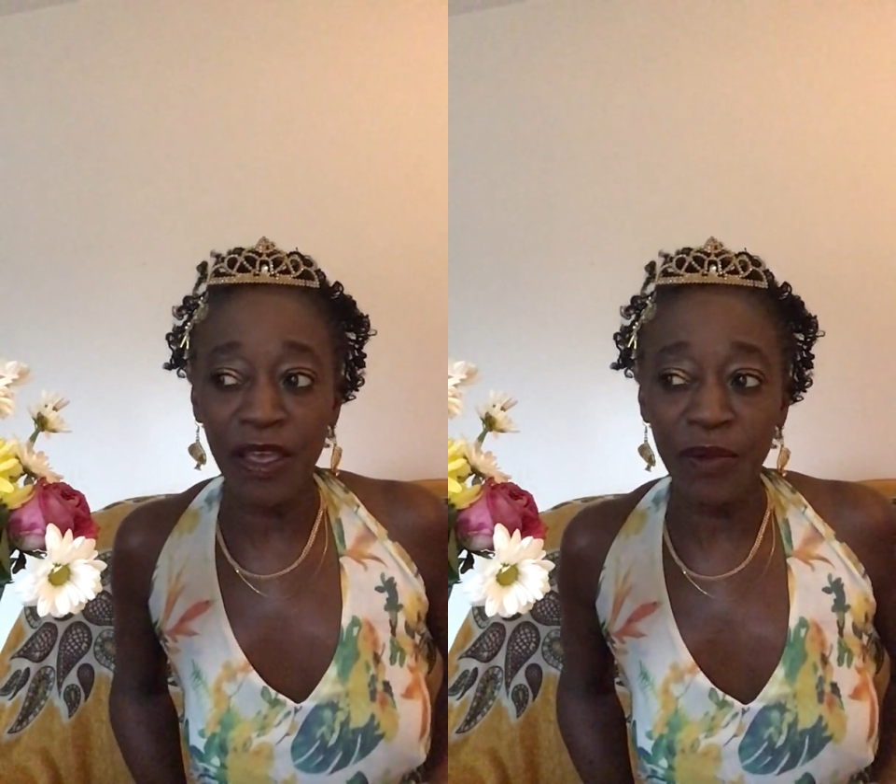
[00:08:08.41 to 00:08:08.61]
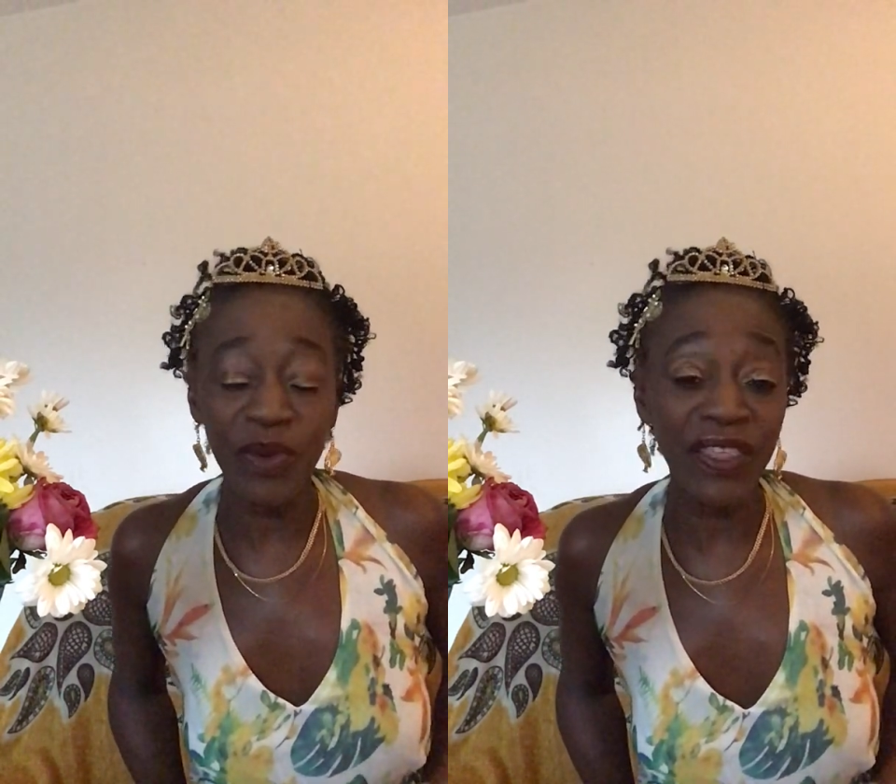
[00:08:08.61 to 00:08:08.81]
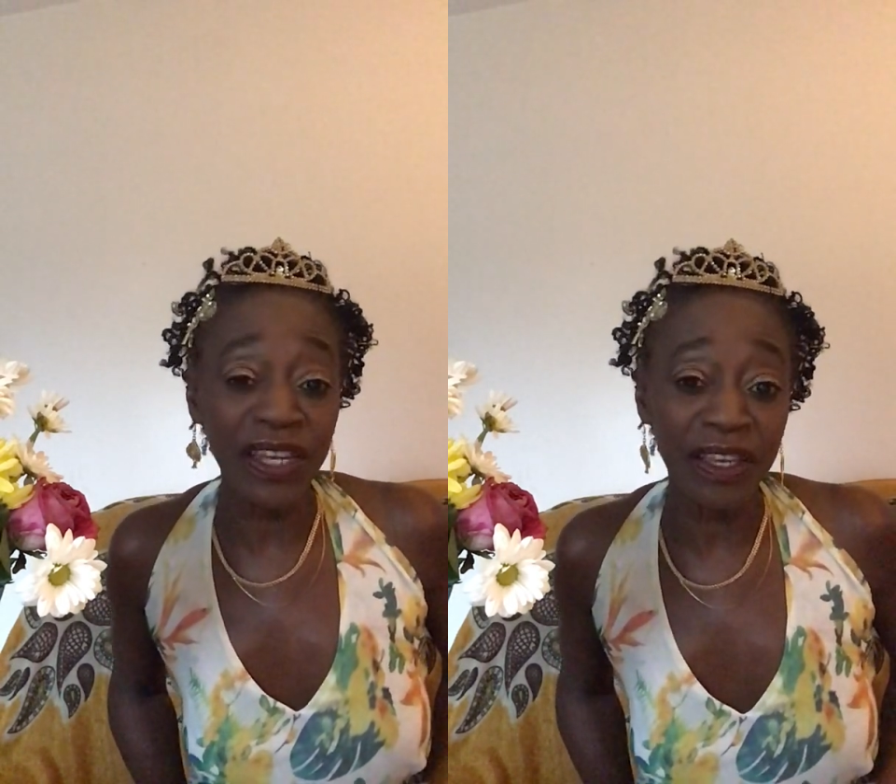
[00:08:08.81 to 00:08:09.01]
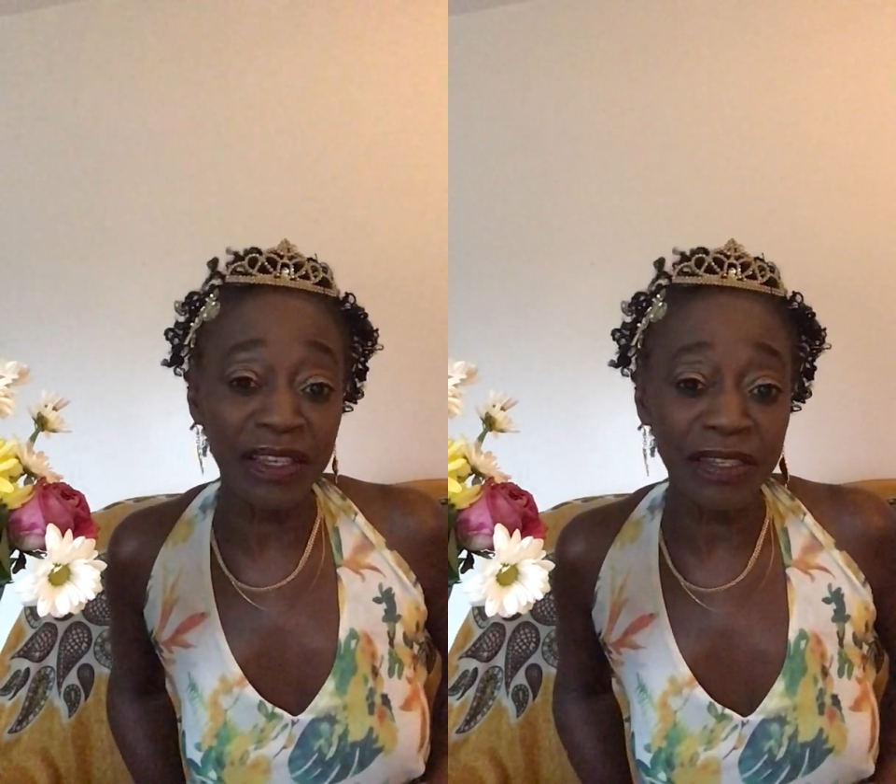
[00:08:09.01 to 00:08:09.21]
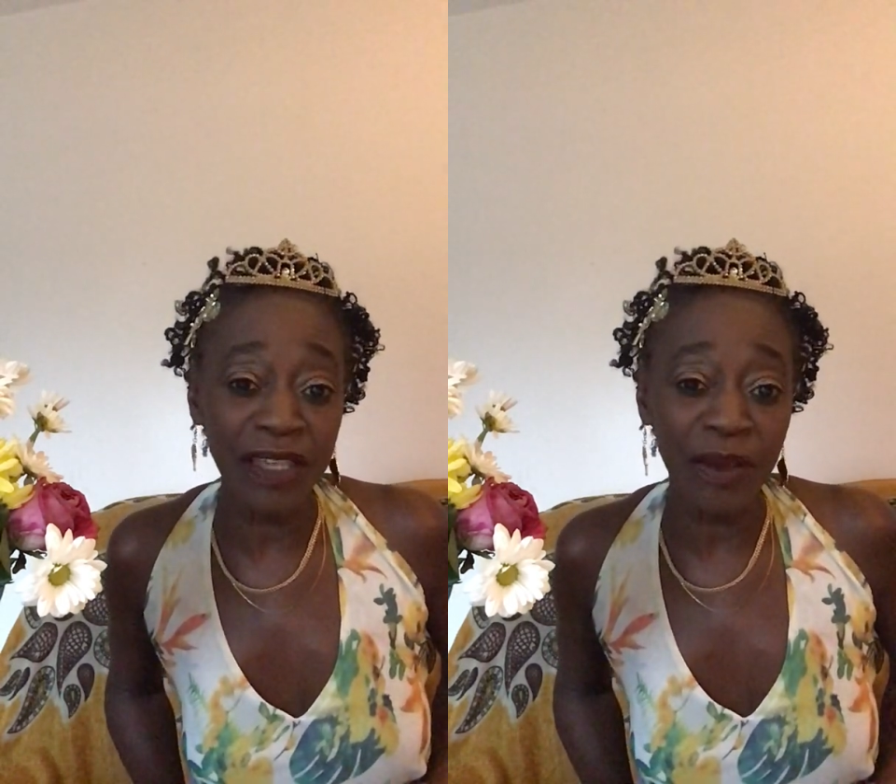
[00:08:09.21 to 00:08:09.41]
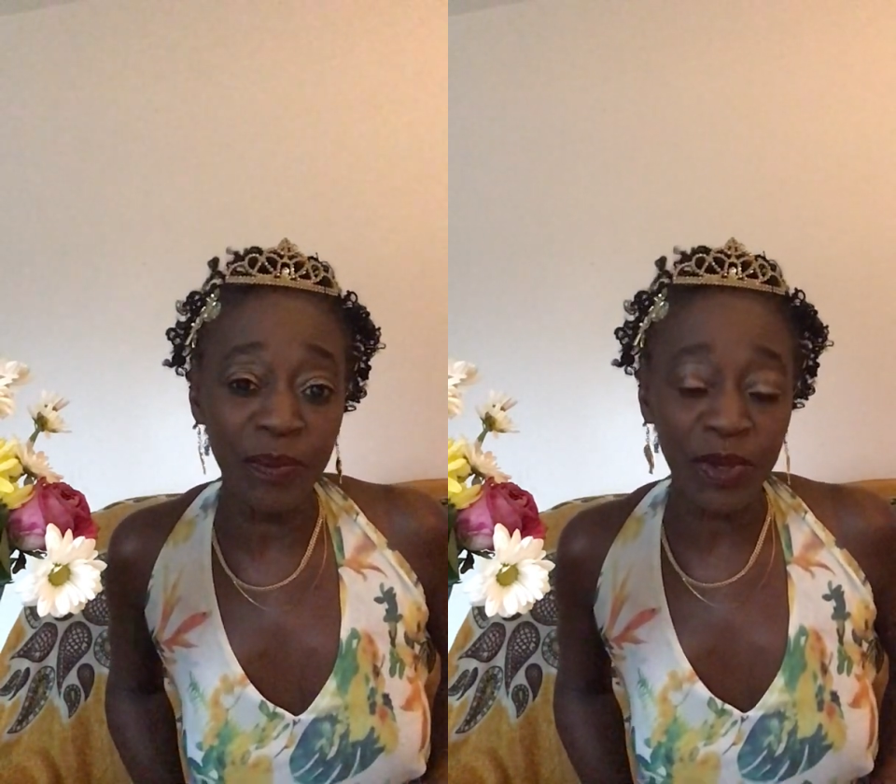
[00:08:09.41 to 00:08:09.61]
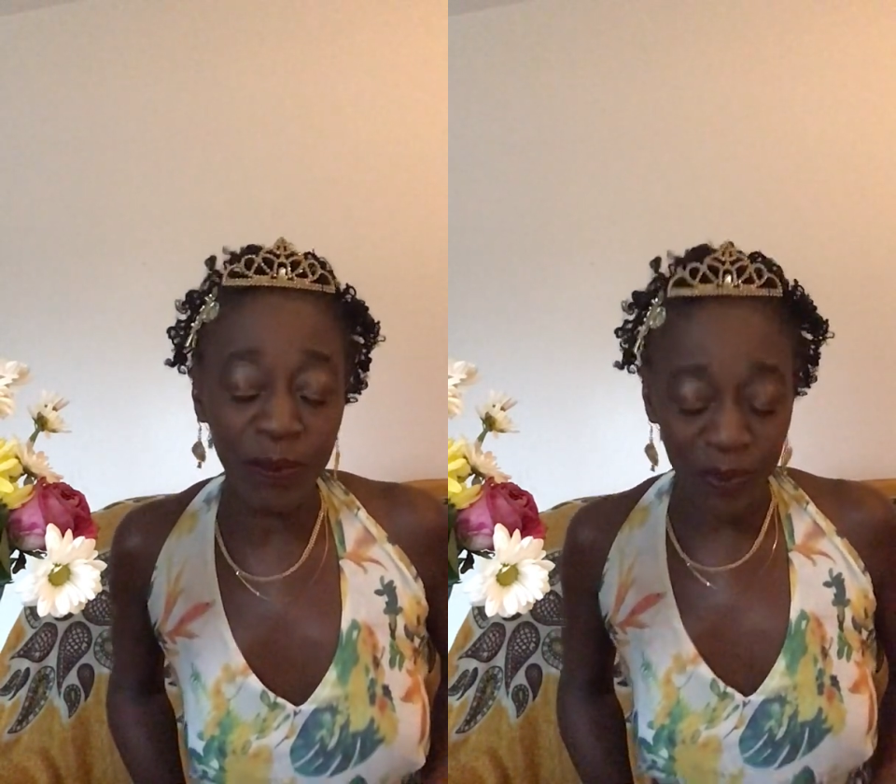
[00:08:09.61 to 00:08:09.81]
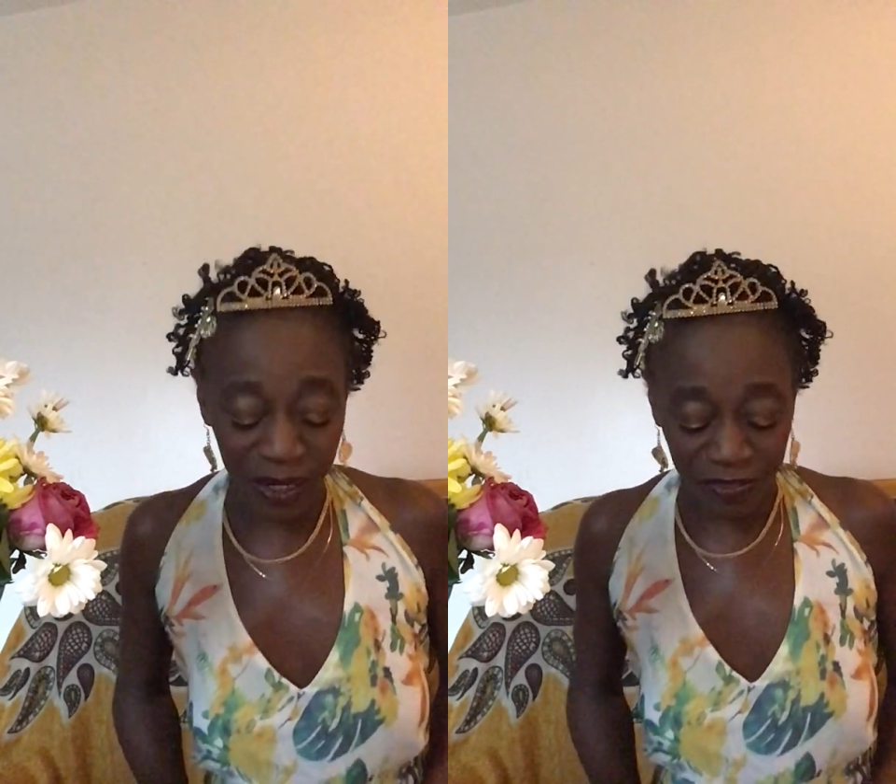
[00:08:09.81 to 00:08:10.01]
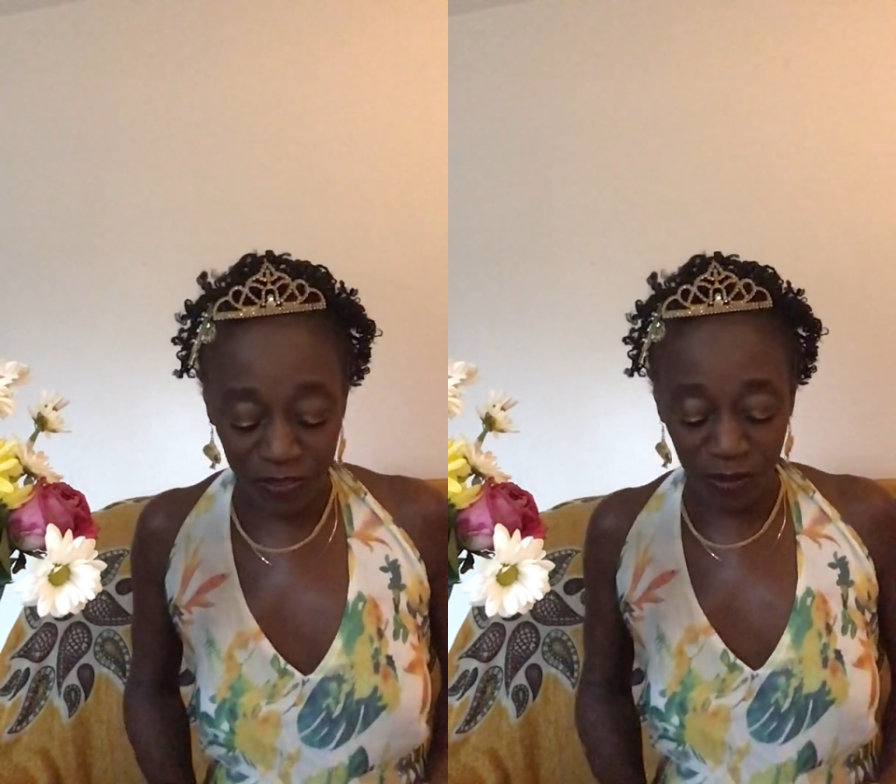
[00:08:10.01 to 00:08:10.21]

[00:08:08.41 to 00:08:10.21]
within us, and we plant